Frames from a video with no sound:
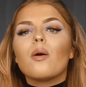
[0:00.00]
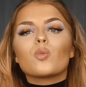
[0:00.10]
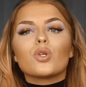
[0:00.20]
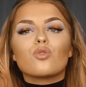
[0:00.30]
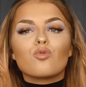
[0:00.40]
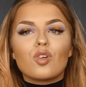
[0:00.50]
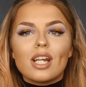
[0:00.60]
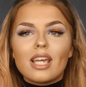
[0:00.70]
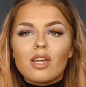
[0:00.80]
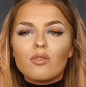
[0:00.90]
Which
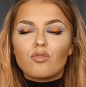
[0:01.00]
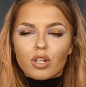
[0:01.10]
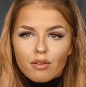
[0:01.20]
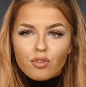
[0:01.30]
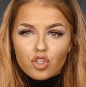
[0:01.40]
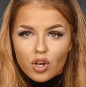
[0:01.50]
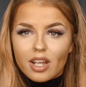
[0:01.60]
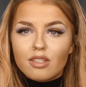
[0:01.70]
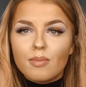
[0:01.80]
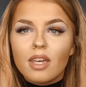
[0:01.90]
really, really
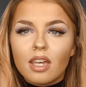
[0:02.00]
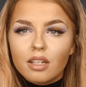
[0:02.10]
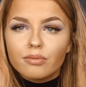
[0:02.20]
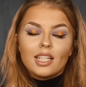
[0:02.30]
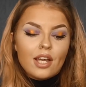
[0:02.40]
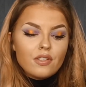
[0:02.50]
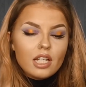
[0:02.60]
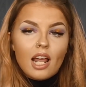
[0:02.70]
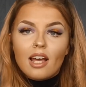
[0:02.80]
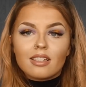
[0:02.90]
frustrates me.
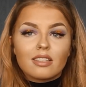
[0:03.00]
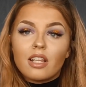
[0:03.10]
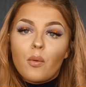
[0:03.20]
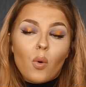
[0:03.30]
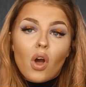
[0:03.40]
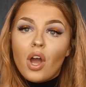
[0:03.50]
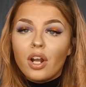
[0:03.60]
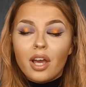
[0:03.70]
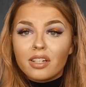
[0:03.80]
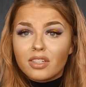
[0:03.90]
Nevertheless, there
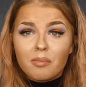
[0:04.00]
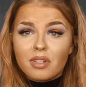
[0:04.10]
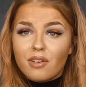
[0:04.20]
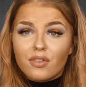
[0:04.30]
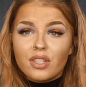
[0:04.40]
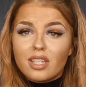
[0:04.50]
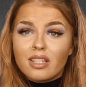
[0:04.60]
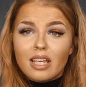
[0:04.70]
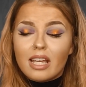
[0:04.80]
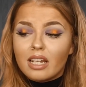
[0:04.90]
were some
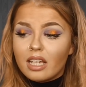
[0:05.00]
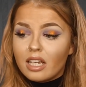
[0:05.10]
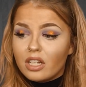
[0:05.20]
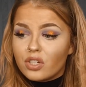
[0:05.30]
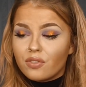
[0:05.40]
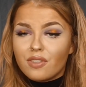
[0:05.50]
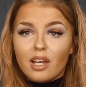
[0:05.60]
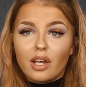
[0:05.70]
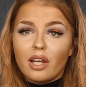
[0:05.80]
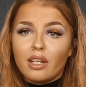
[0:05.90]
differences in each of
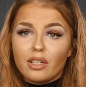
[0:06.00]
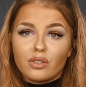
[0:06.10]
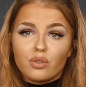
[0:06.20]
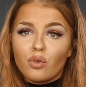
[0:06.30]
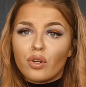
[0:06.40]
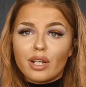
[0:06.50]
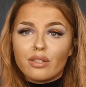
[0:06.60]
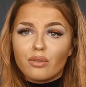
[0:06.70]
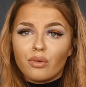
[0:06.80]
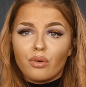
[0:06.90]
their
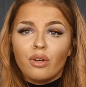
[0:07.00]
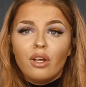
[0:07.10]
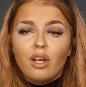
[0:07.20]
stories or